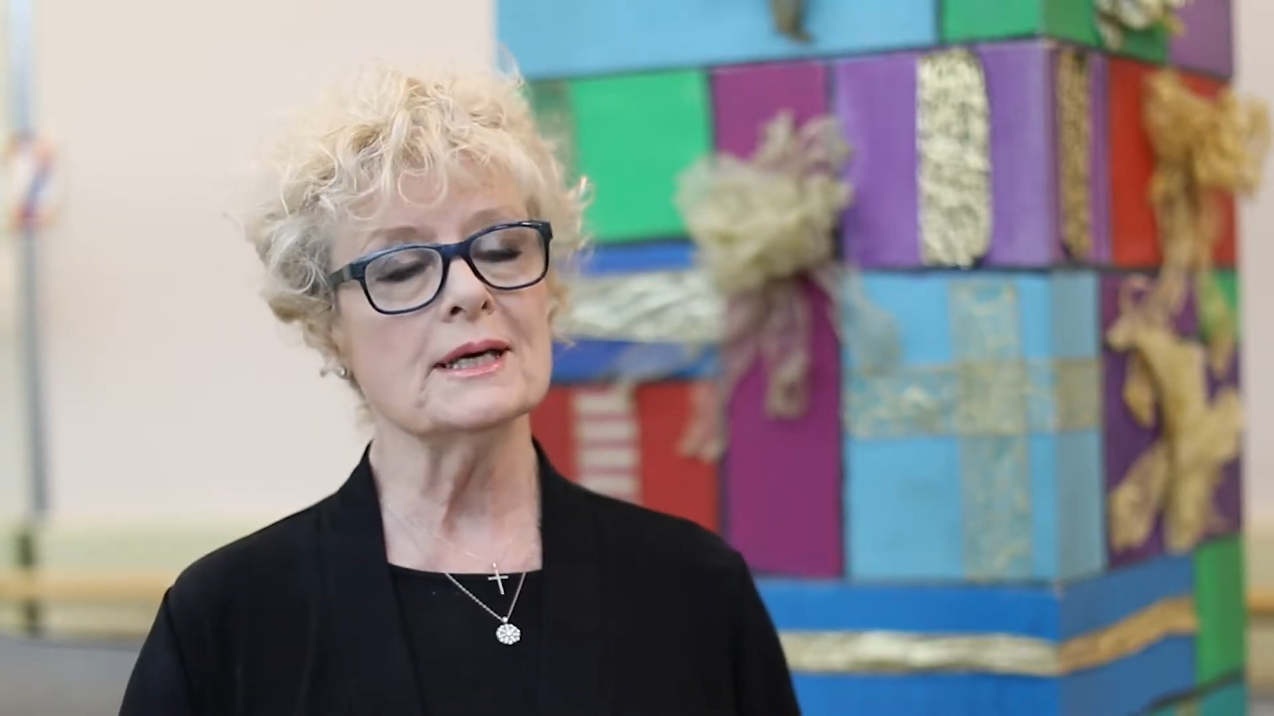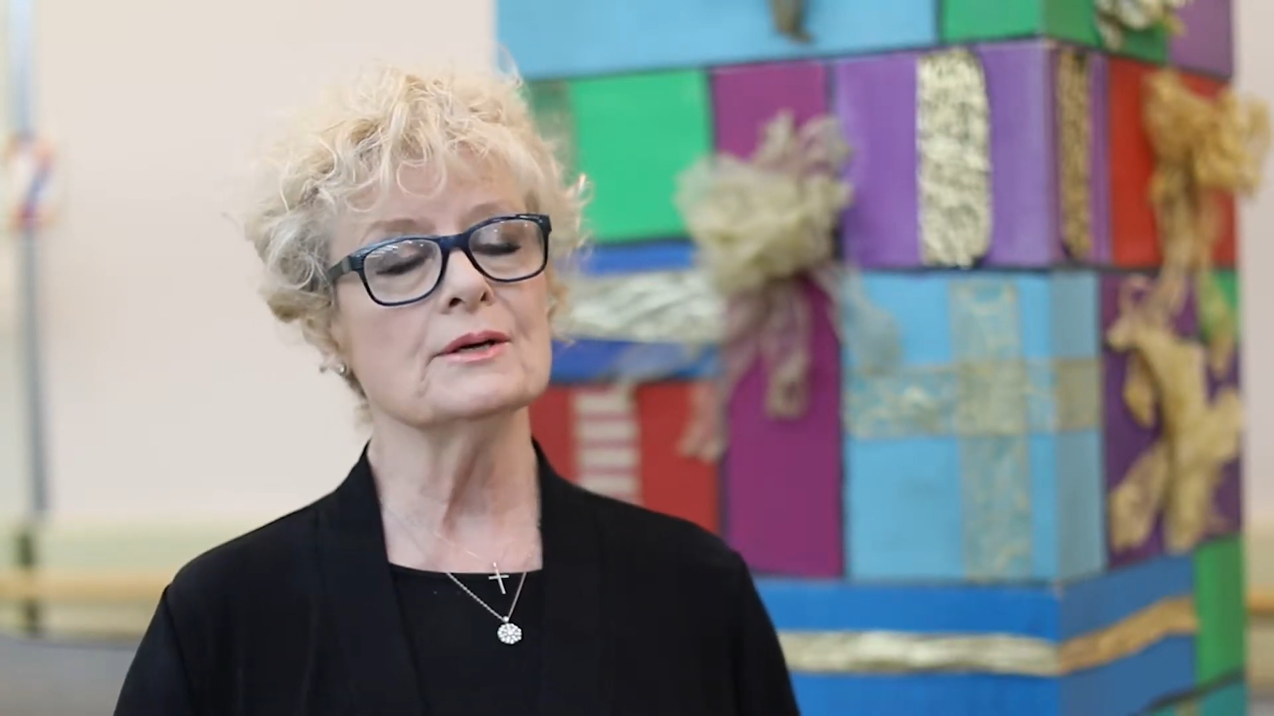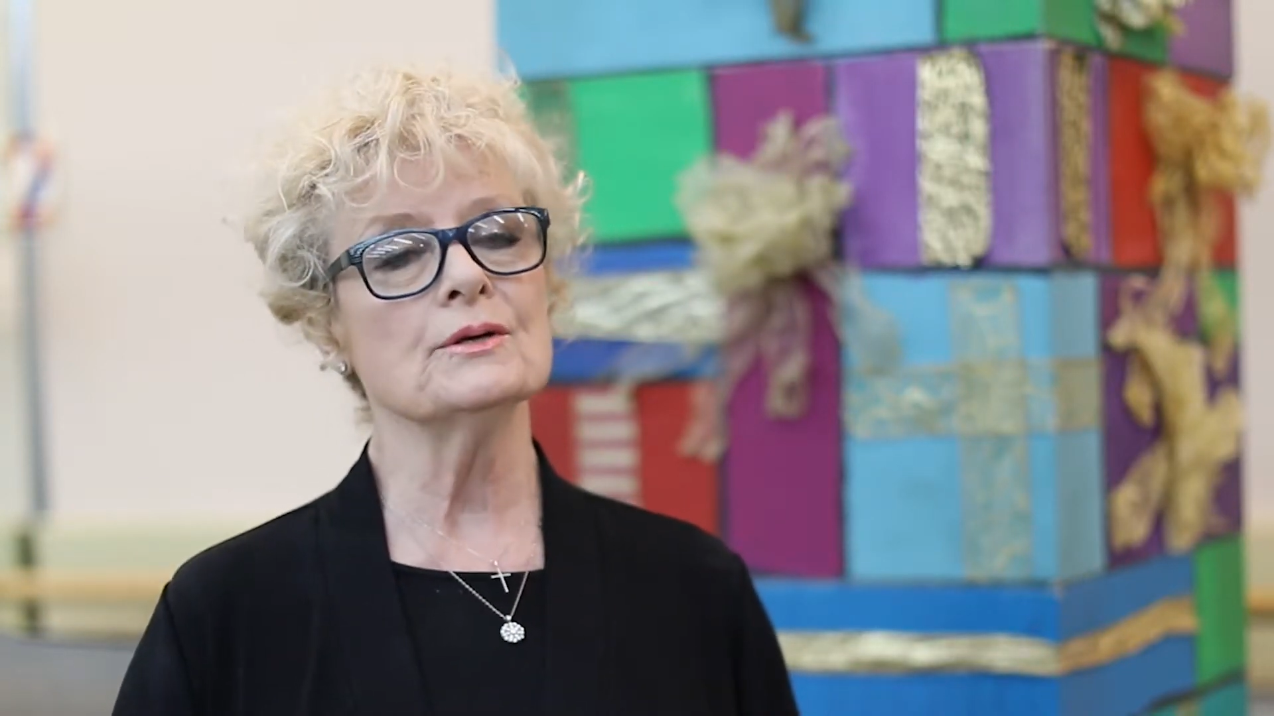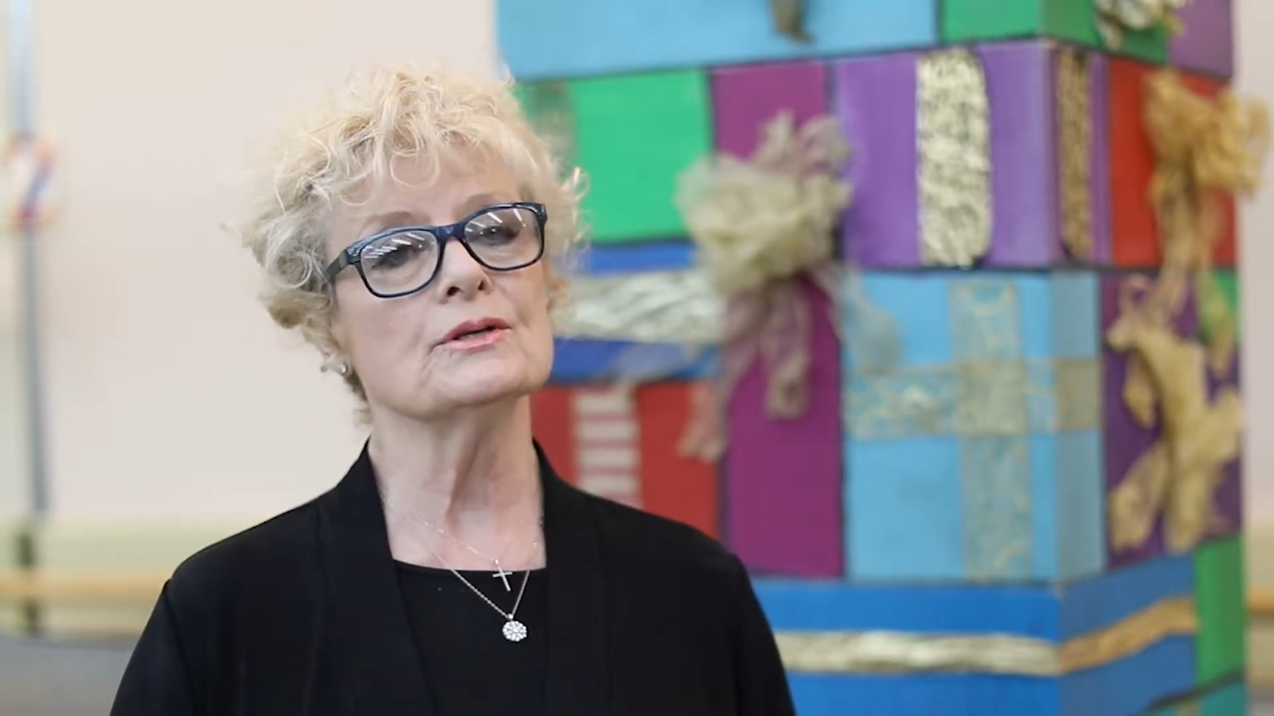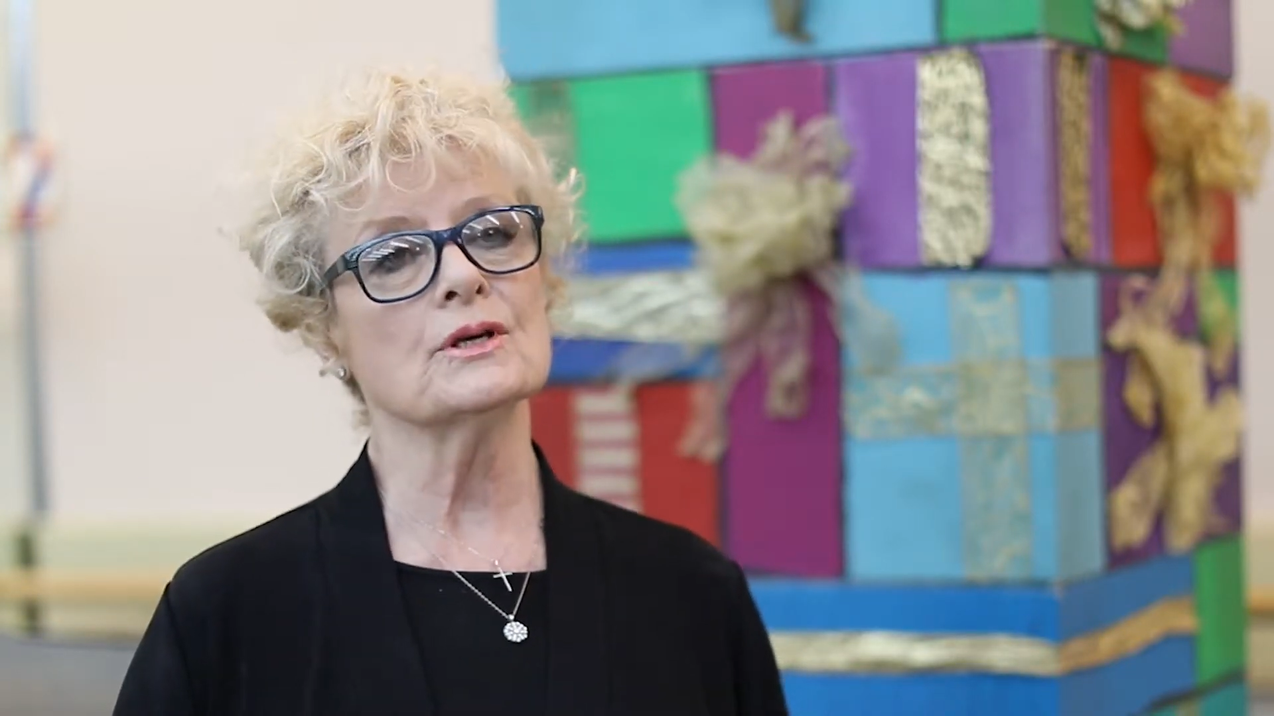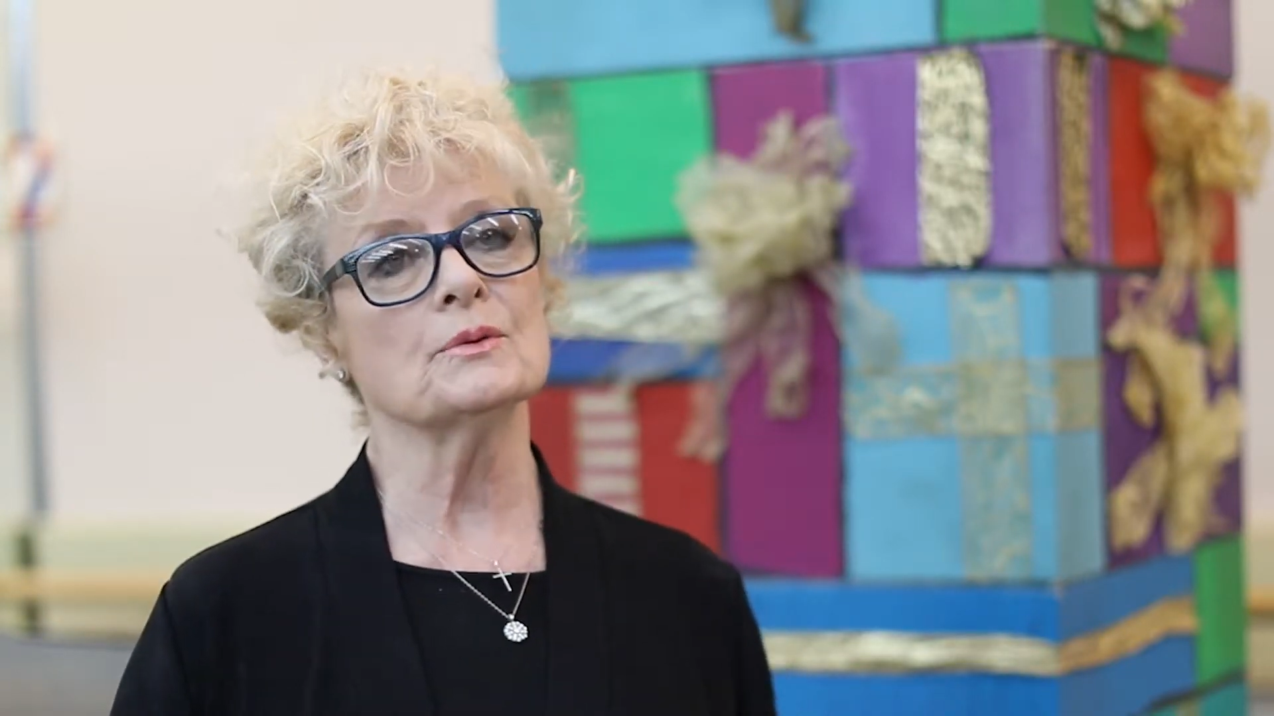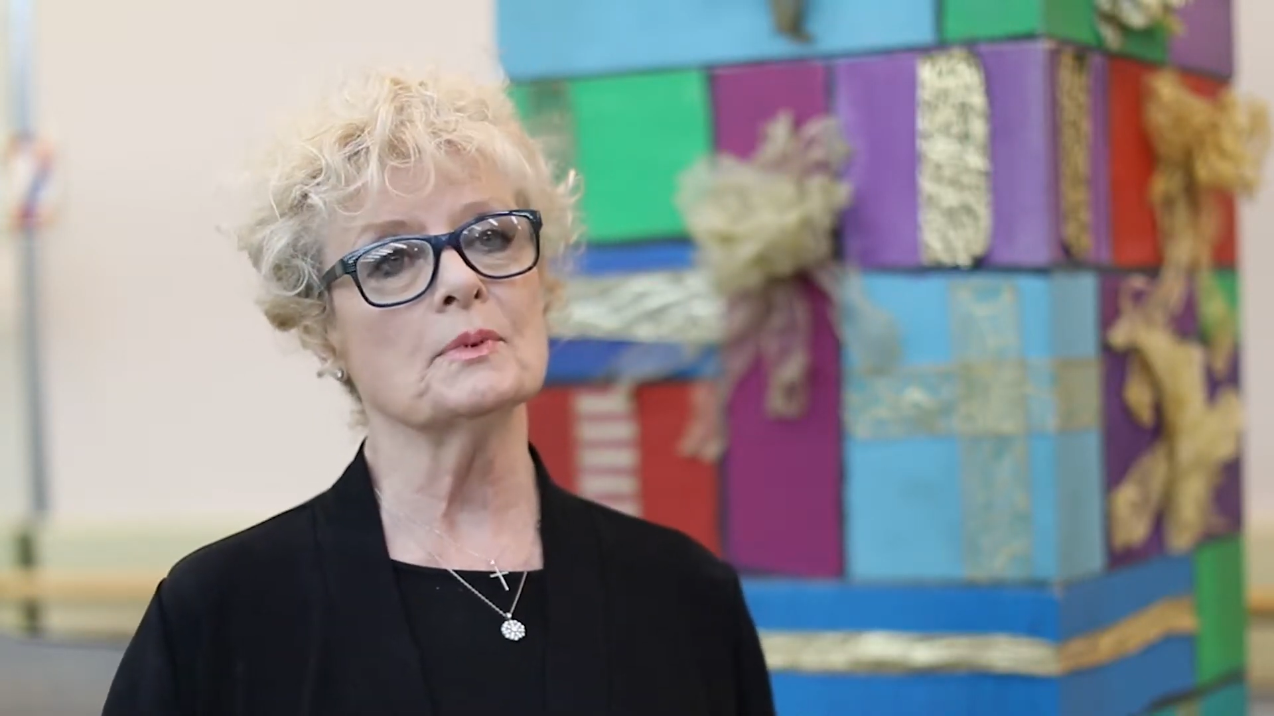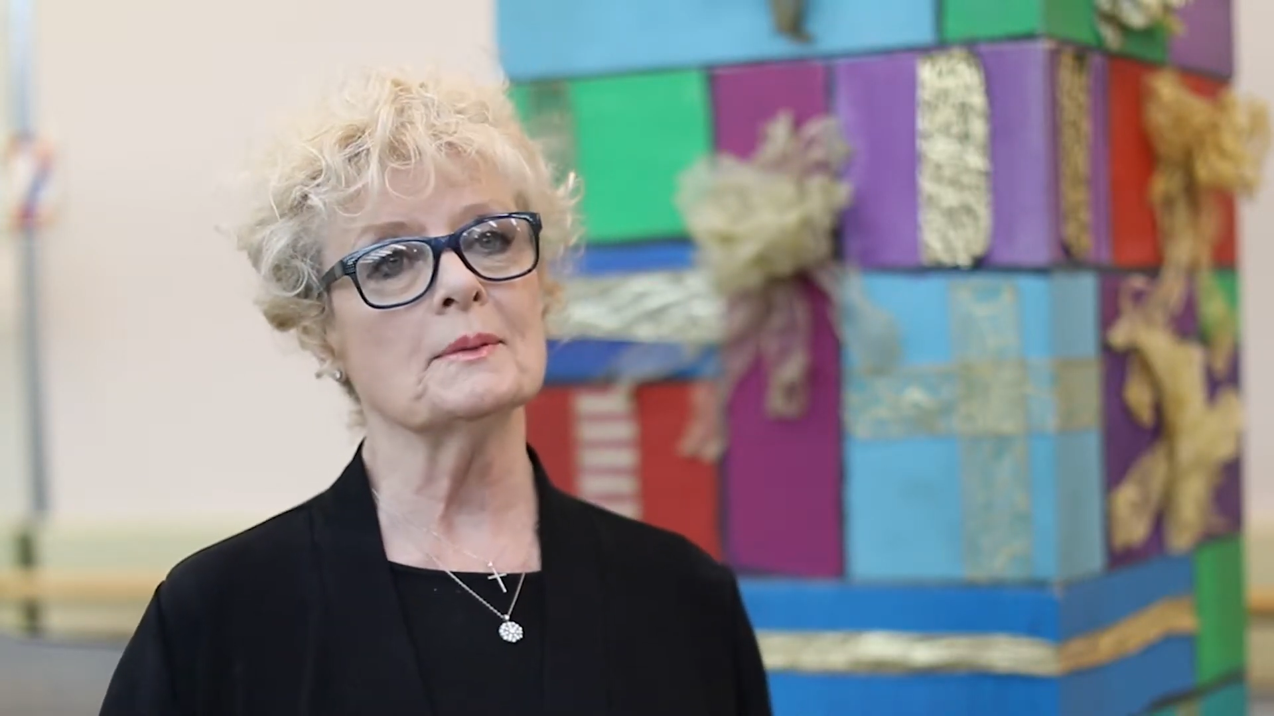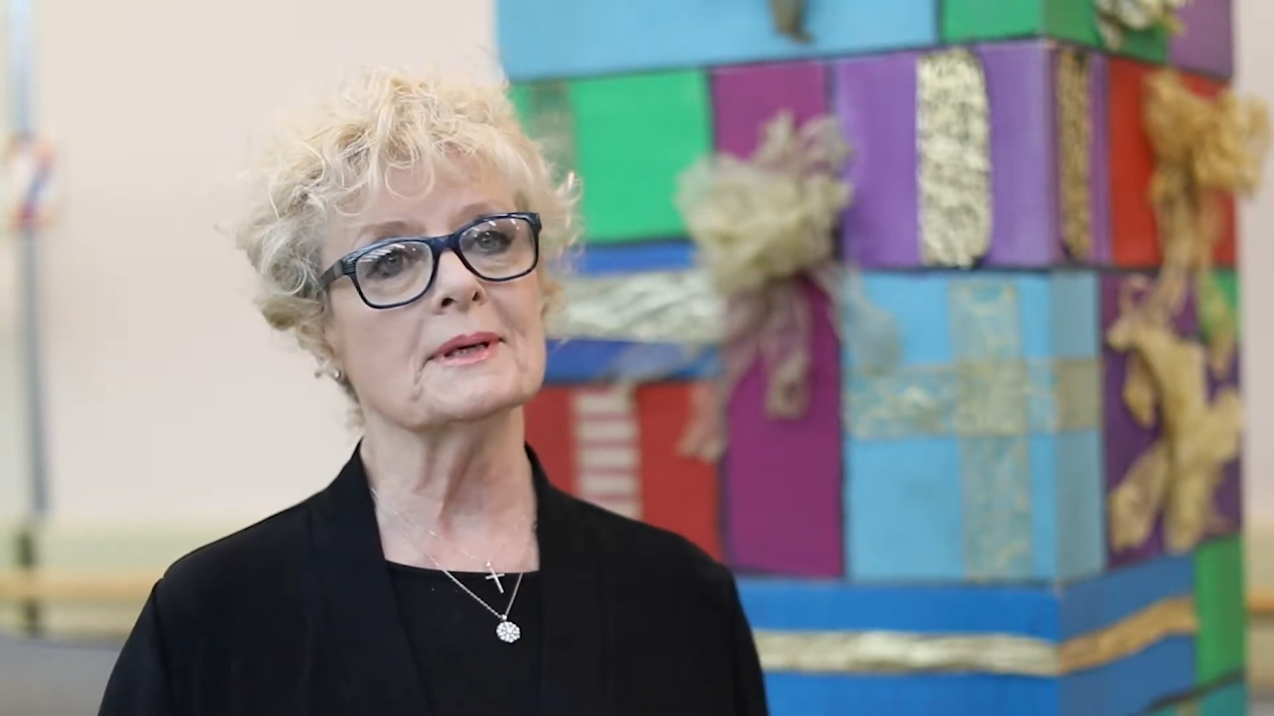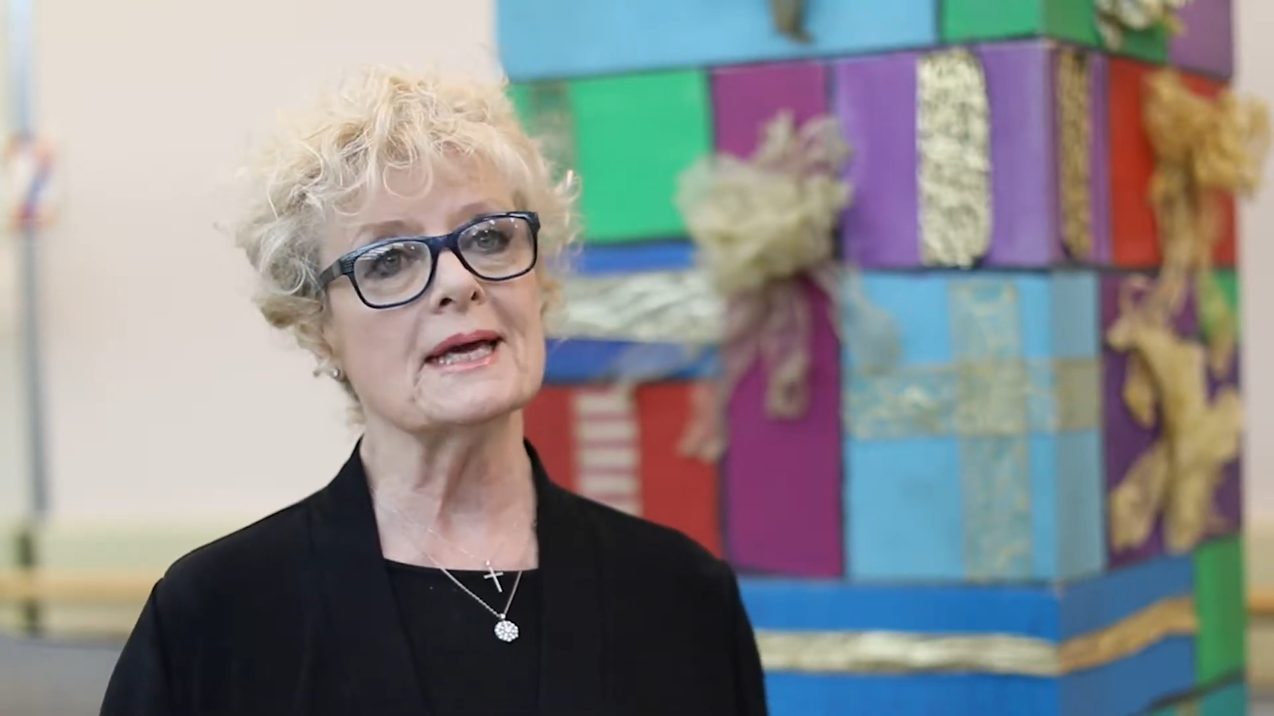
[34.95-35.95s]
in and do Sugar Plum